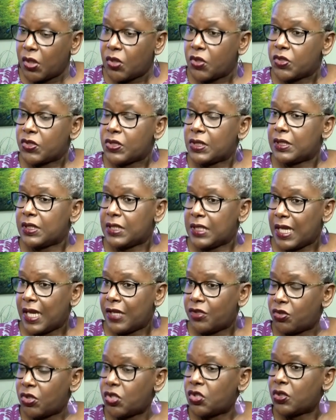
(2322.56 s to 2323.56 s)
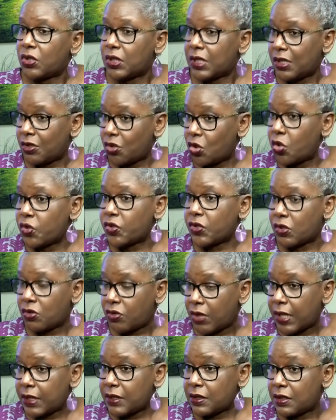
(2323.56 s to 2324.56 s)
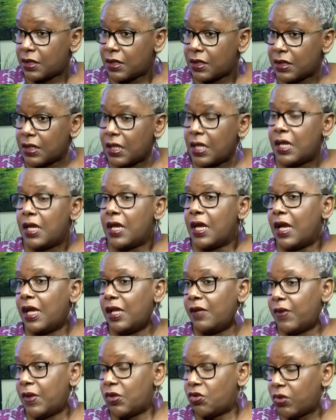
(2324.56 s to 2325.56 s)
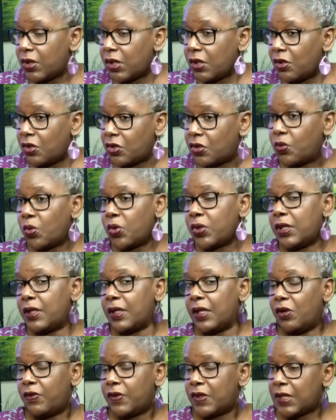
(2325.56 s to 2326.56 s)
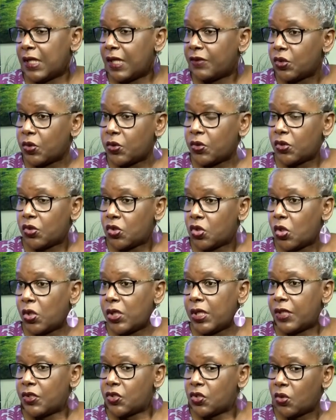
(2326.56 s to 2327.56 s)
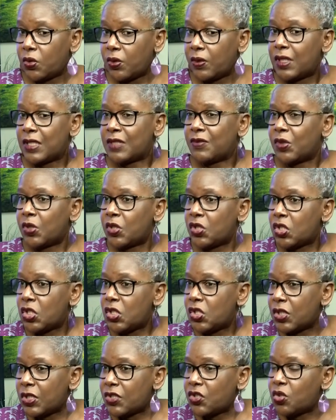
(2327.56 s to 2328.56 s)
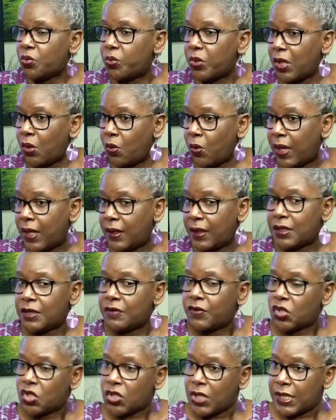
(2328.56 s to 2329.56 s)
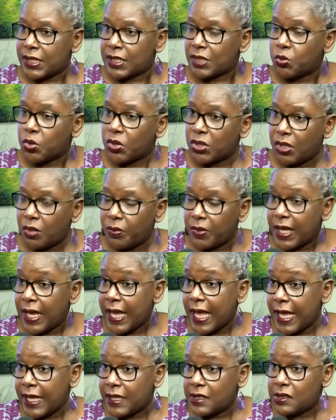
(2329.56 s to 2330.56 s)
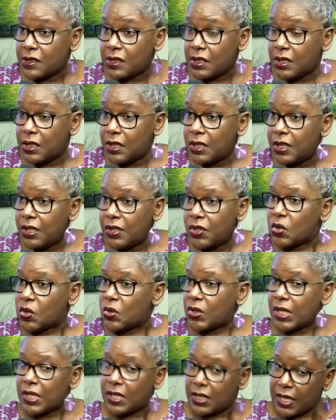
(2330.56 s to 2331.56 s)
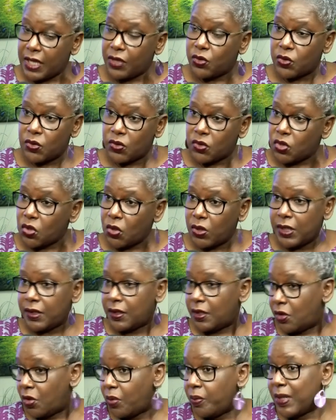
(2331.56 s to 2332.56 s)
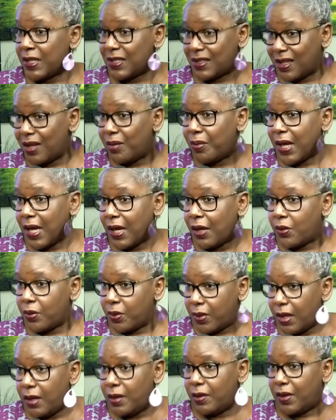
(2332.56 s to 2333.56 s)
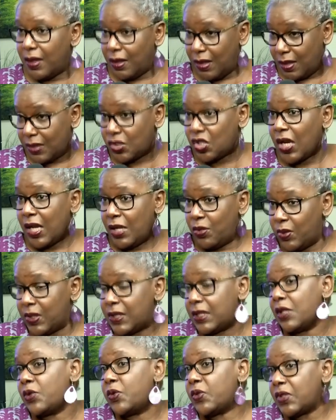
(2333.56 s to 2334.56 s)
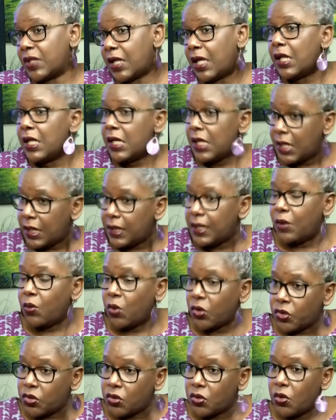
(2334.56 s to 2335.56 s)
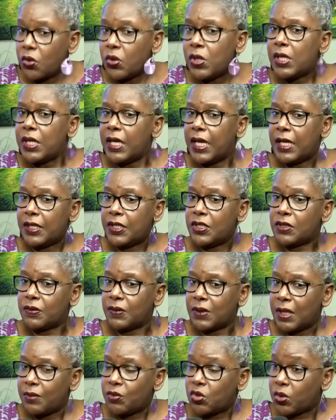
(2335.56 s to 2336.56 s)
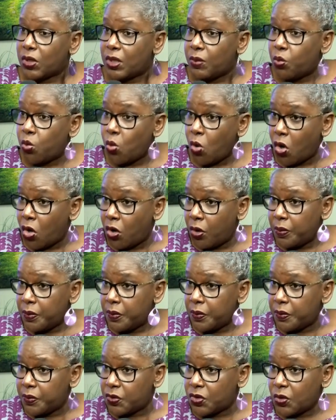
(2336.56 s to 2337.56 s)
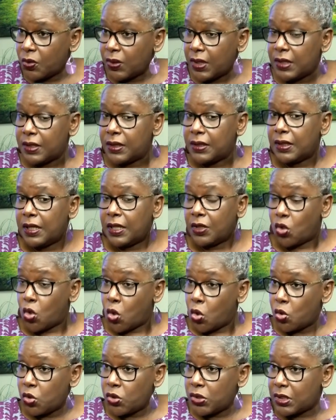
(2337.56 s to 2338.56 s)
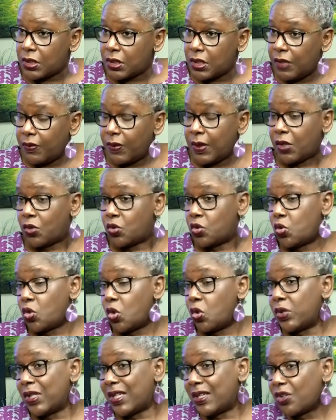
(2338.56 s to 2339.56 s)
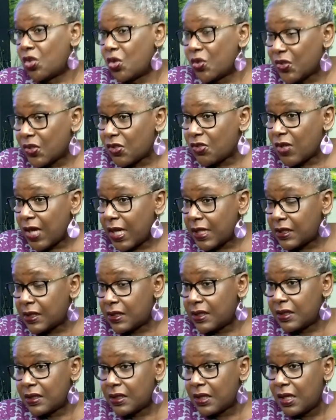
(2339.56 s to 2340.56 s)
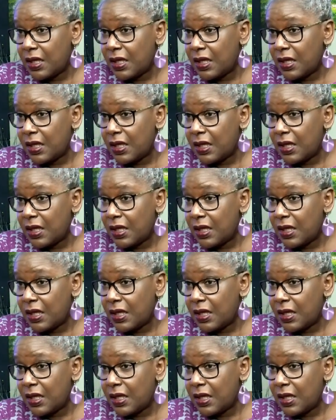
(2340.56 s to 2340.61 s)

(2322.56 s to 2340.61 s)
Because dehydration can cause a crisis. If they drink a lot of water, they obviously have to go to the toilet. So it's for the teachers to be aware that if a child is putting up their hand to say, "Can I go to the toilet?" they're not messing about. A child with sickle cell, they want to go, and it's for them to keep warm so that they're cold. If they're too cold, it can cause a crisis.